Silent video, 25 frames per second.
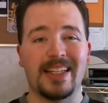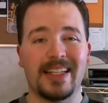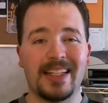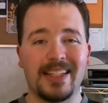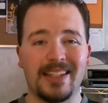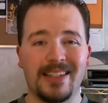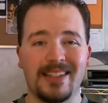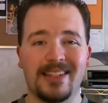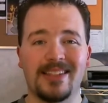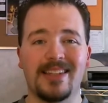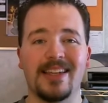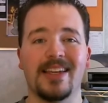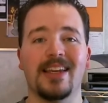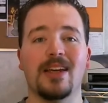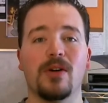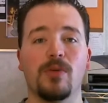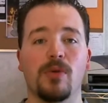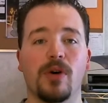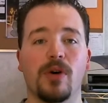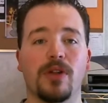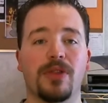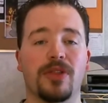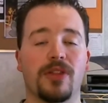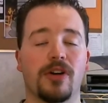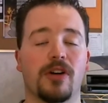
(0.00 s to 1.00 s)
see
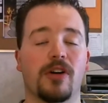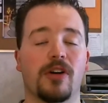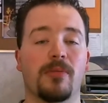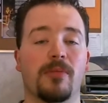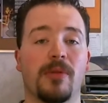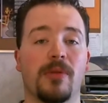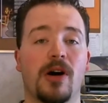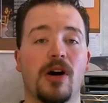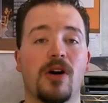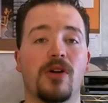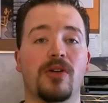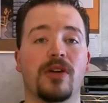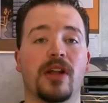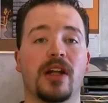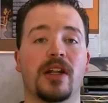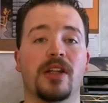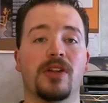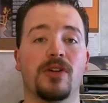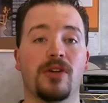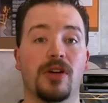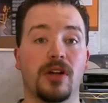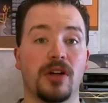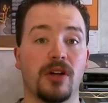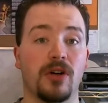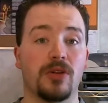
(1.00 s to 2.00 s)
what they're about and
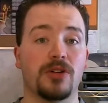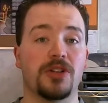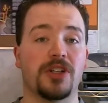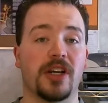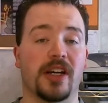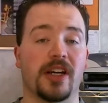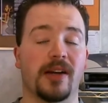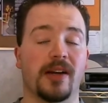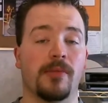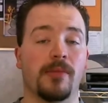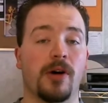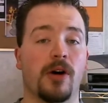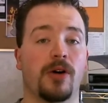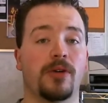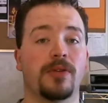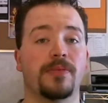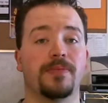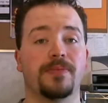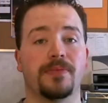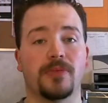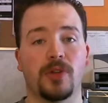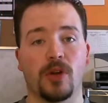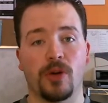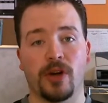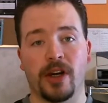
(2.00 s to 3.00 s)
you can go check them out.
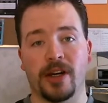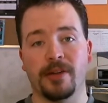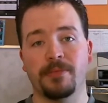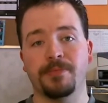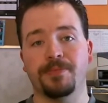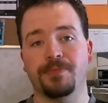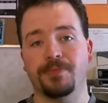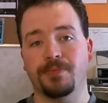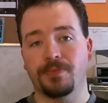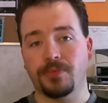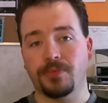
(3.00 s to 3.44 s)
Okay?